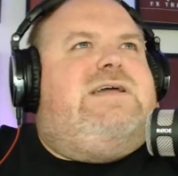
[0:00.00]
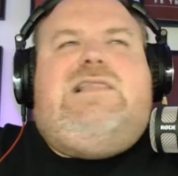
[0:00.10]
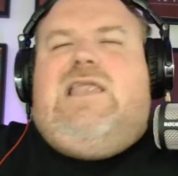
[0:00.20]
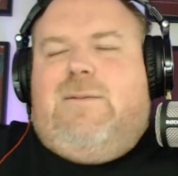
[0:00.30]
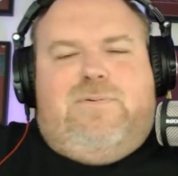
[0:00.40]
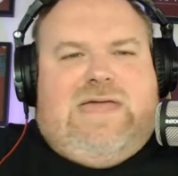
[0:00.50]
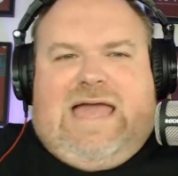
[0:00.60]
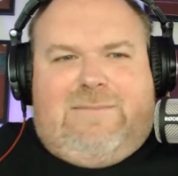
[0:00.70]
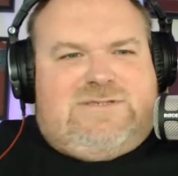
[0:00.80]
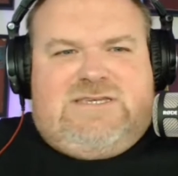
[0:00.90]
club
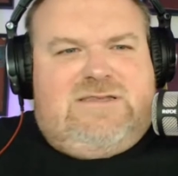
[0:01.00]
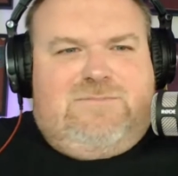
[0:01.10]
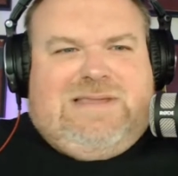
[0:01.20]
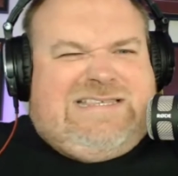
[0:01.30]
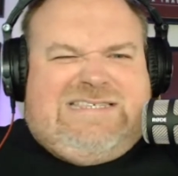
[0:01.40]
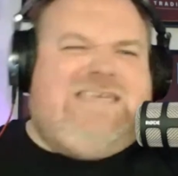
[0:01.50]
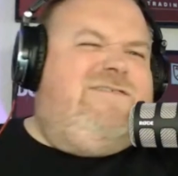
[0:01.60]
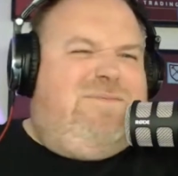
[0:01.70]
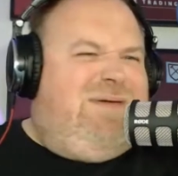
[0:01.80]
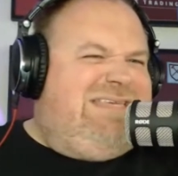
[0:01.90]
captain ability,
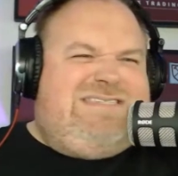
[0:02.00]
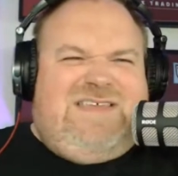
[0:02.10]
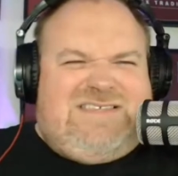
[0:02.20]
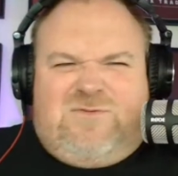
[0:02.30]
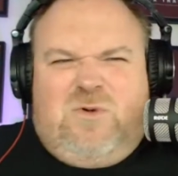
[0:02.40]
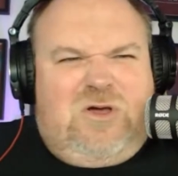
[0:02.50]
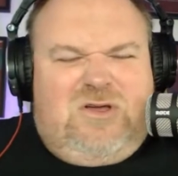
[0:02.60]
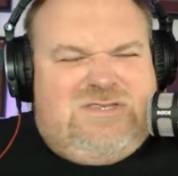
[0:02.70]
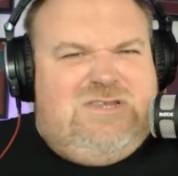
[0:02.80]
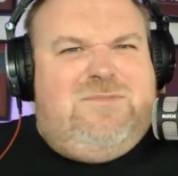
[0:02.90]
if that's a
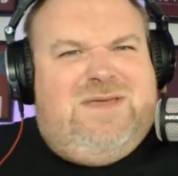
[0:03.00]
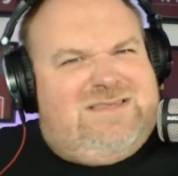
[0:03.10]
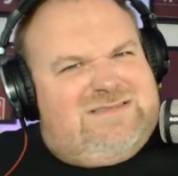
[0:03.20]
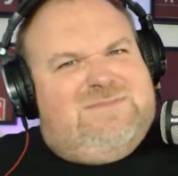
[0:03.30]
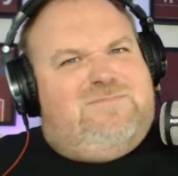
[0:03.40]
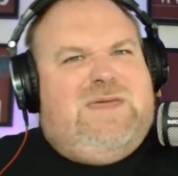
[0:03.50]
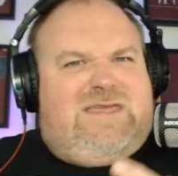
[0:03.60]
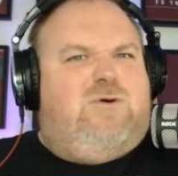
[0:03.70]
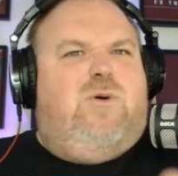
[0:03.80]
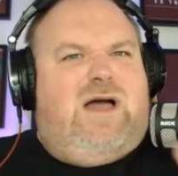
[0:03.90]
word, you know what I mean?
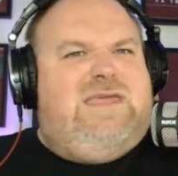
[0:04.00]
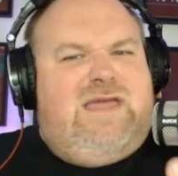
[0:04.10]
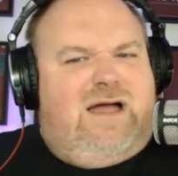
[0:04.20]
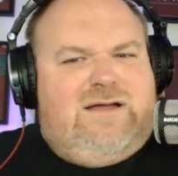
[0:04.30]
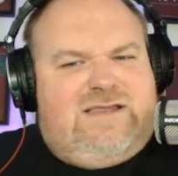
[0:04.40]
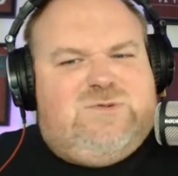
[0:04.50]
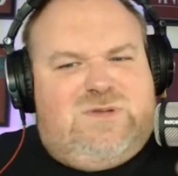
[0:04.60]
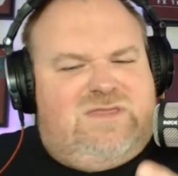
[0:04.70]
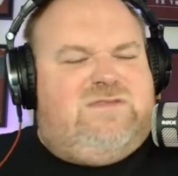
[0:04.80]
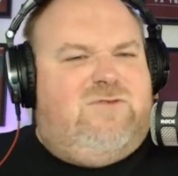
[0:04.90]
Being quite a young,
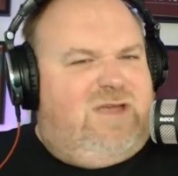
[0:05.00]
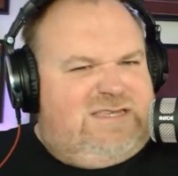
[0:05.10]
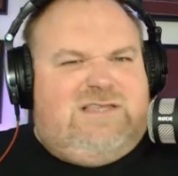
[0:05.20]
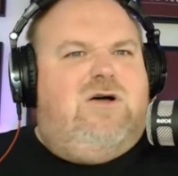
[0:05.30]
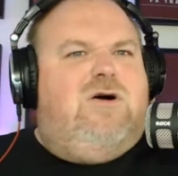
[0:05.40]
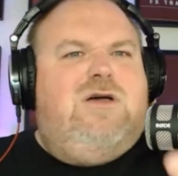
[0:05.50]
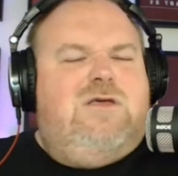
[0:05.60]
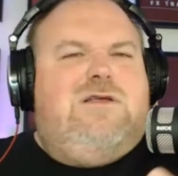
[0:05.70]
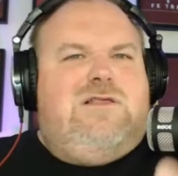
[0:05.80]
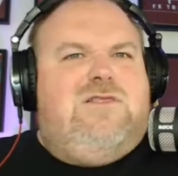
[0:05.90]
23, is a lot
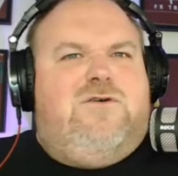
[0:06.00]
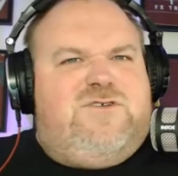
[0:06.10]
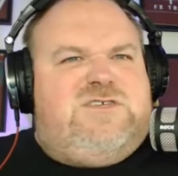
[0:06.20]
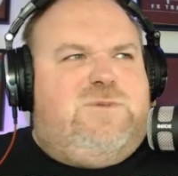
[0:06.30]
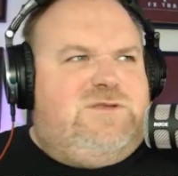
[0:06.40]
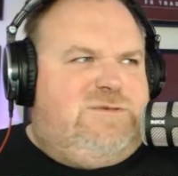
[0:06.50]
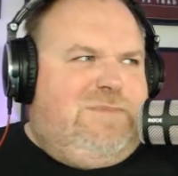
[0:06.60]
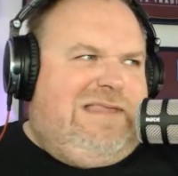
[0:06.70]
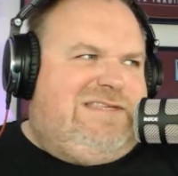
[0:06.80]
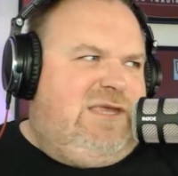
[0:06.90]
of
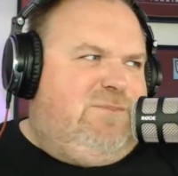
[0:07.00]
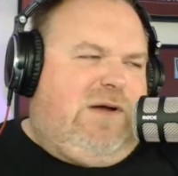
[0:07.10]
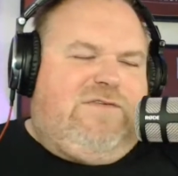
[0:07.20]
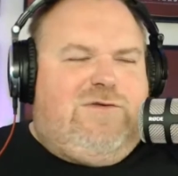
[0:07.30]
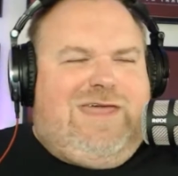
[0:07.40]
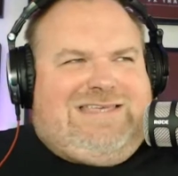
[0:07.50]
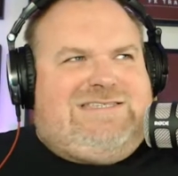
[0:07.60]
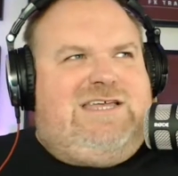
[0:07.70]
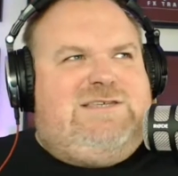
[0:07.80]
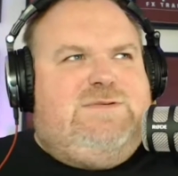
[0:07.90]
responsibility. But I thought
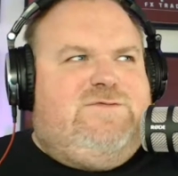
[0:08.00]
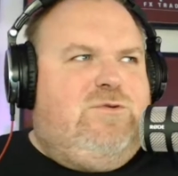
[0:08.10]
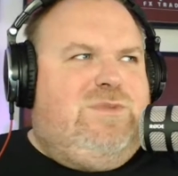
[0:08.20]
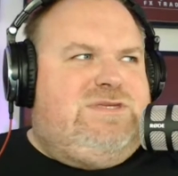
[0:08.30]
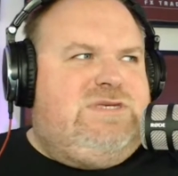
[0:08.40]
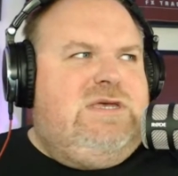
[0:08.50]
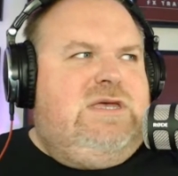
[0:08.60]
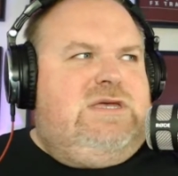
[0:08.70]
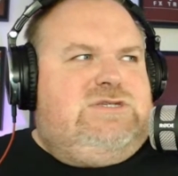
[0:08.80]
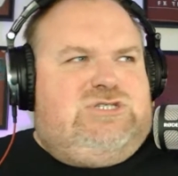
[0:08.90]
yesterday's performance
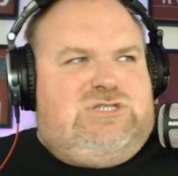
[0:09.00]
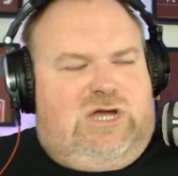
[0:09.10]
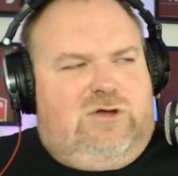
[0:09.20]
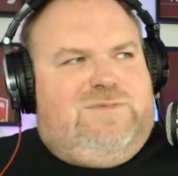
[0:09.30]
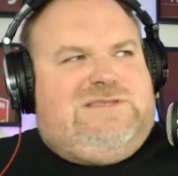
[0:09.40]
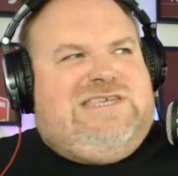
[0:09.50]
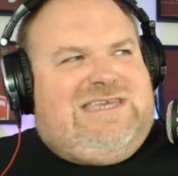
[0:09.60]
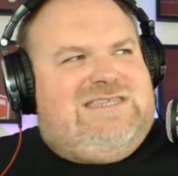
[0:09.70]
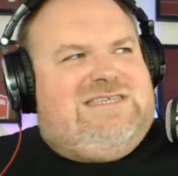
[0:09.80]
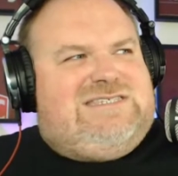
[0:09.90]
showed,
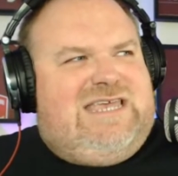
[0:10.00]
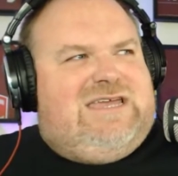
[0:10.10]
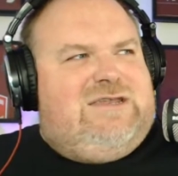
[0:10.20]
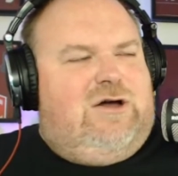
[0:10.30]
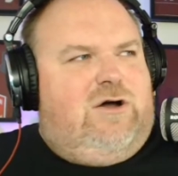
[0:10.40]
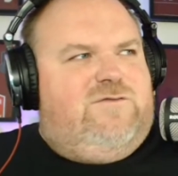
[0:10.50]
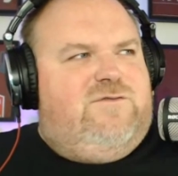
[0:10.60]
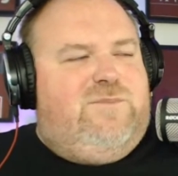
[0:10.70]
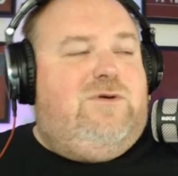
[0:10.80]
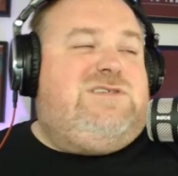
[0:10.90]
particularly the second half,
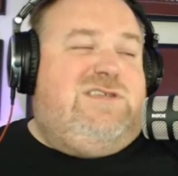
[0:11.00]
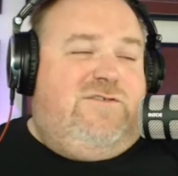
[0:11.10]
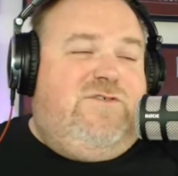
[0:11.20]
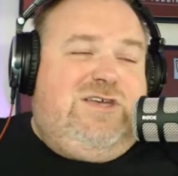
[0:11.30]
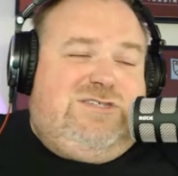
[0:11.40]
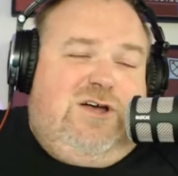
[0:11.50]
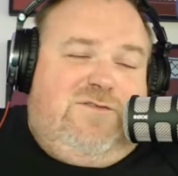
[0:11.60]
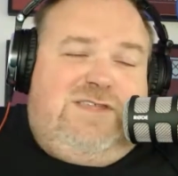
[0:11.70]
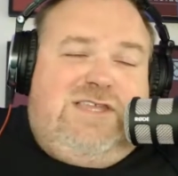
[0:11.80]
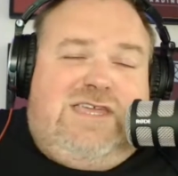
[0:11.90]
but also in the first half,
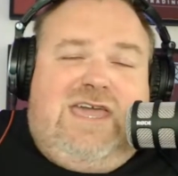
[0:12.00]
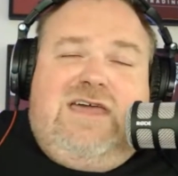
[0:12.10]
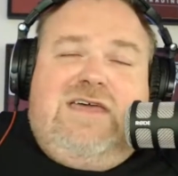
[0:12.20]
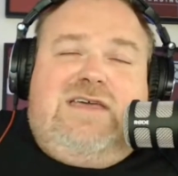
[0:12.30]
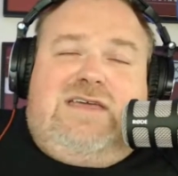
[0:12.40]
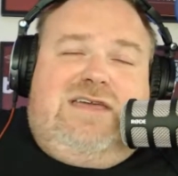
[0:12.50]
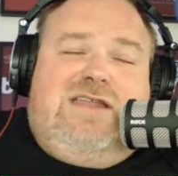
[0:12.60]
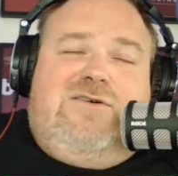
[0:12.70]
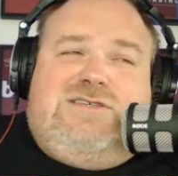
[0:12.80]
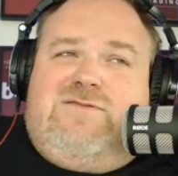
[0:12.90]
he did get, you
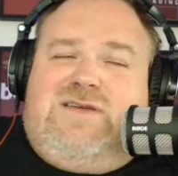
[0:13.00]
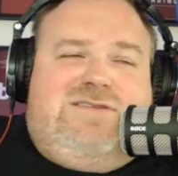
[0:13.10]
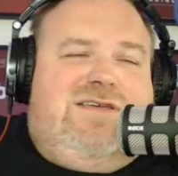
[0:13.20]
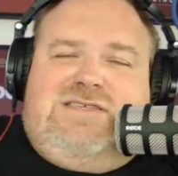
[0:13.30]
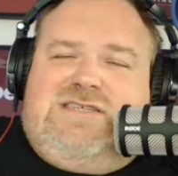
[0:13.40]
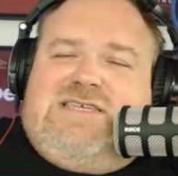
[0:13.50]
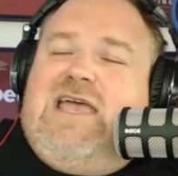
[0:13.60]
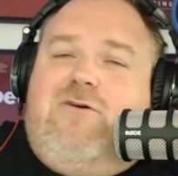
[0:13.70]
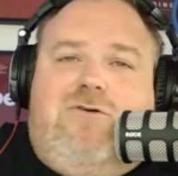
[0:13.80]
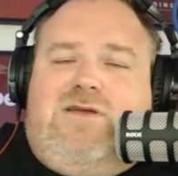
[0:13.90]
know, he's a
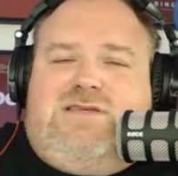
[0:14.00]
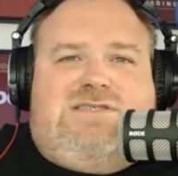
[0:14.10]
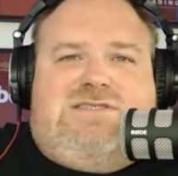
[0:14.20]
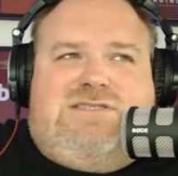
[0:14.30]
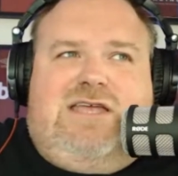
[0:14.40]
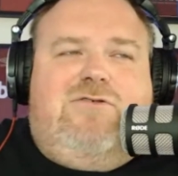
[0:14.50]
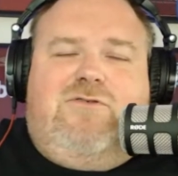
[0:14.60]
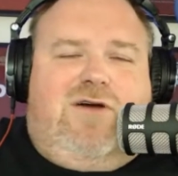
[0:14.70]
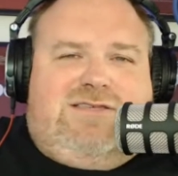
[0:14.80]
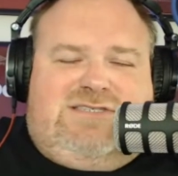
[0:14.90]
terror. He just
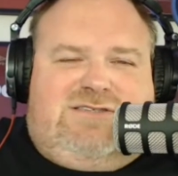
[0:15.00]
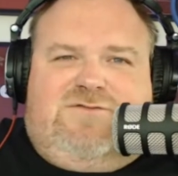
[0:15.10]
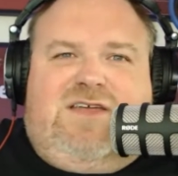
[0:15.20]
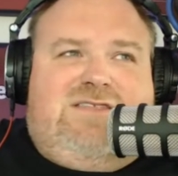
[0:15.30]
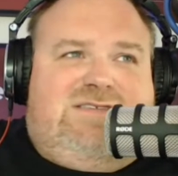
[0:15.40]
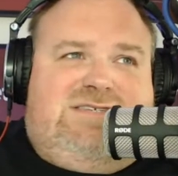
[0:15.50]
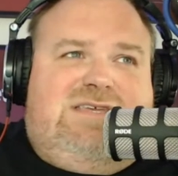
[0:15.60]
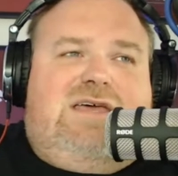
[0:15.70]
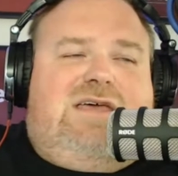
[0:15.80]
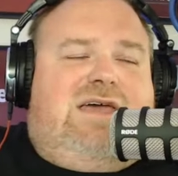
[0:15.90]
terrorizes defenders. He
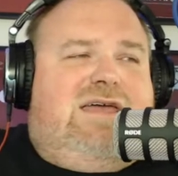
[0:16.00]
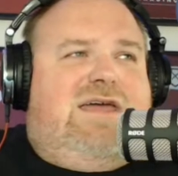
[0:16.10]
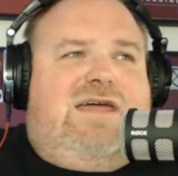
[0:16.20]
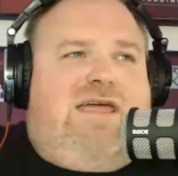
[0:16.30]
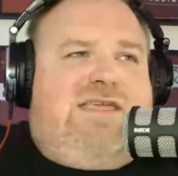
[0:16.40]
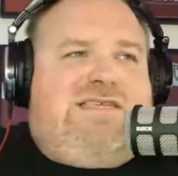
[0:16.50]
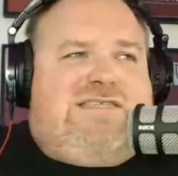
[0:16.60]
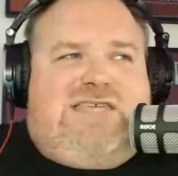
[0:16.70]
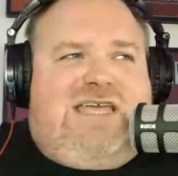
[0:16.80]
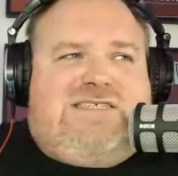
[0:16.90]

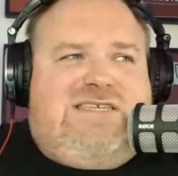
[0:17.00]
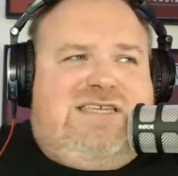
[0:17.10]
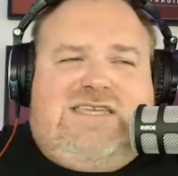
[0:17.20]
always gets